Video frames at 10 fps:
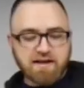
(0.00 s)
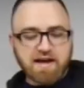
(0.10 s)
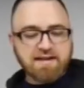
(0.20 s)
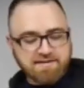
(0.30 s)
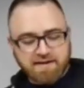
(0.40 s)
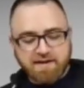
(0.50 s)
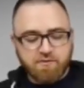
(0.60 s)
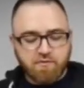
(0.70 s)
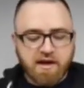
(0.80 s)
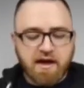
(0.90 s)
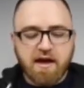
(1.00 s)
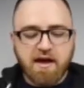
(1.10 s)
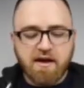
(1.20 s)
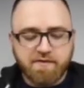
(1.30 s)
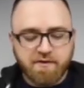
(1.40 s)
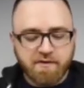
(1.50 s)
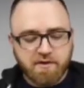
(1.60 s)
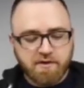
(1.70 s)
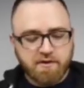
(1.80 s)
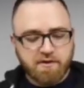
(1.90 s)
Now lastly, we have
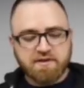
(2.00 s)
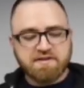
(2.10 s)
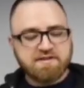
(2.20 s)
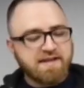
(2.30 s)
the